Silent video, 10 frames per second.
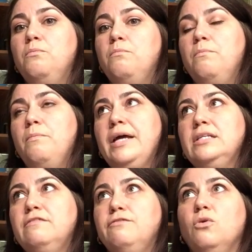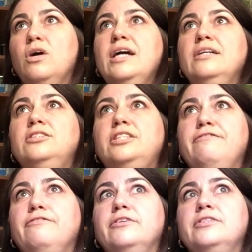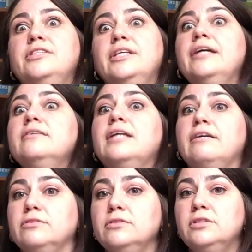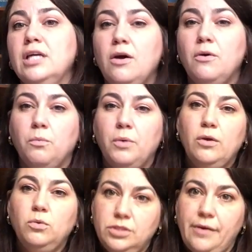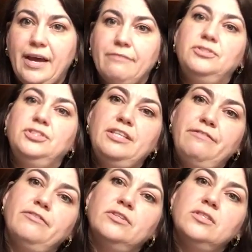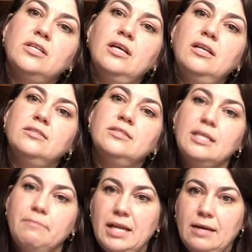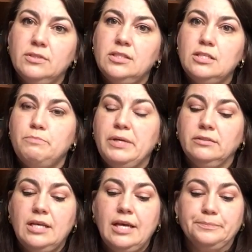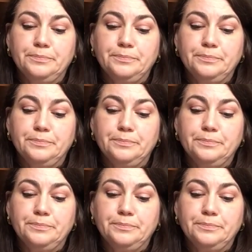made for different skill levels will also have different seam allowances built in.